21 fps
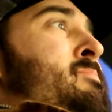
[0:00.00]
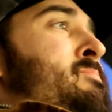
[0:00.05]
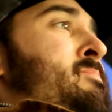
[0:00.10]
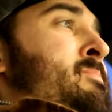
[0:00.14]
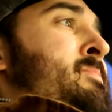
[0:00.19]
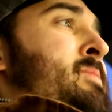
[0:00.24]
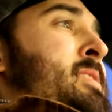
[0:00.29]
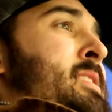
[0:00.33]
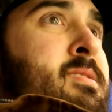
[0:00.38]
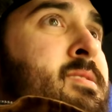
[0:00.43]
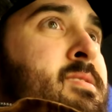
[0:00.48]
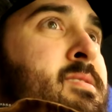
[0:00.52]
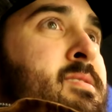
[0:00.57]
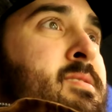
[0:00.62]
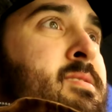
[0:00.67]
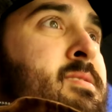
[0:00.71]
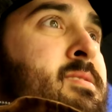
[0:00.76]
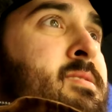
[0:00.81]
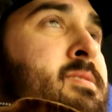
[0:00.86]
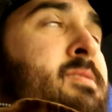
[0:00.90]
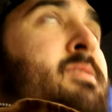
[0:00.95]
Yeah, I
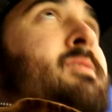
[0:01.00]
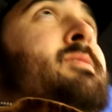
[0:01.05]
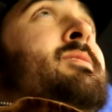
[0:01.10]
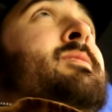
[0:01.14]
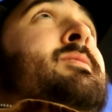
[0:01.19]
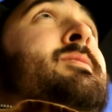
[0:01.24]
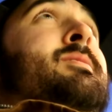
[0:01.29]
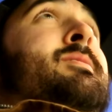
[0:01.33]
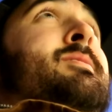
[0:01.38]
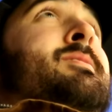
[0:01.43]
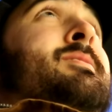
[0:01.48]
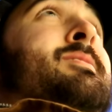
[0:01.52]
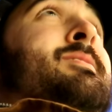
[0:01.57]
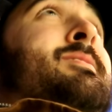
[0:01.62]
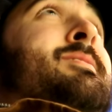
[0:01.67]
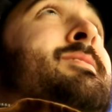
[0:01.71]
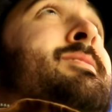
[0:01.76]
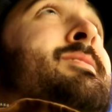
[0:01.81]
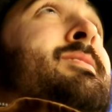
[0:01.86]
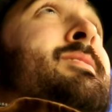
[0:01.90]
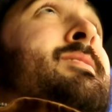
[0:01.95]
told you to started. and it's not,
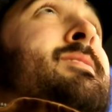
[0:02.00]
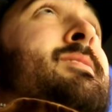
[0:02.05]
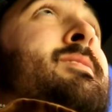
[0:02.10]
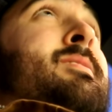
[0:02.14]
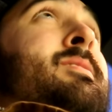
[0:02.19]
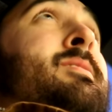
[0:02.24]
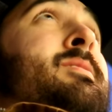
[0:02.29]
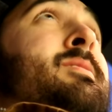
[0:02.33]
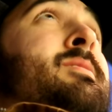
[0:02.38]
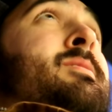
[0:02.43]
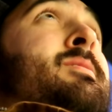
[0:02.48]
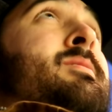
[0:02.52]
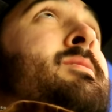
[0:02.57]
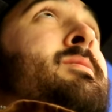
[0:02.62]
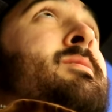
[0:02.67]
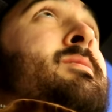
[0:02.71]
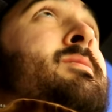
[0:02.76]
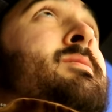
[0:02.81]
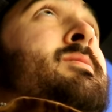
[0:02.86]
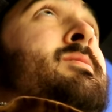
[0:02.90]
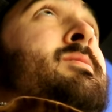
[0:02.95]
so I'll I'll, I'll do
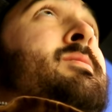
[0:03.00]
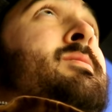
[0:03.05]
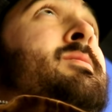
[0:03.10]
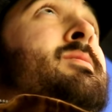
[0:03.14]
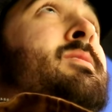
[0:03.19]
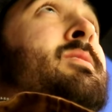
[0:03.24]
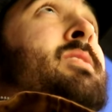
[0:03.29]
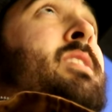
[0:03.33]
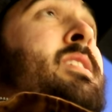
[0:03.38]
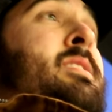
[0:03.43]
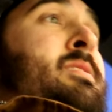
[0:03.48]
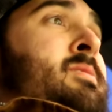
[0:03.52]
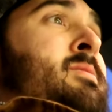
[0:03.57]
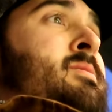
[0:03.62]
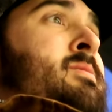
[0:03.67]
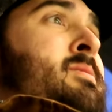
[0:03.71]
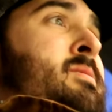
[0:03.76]
four. Okay. Um,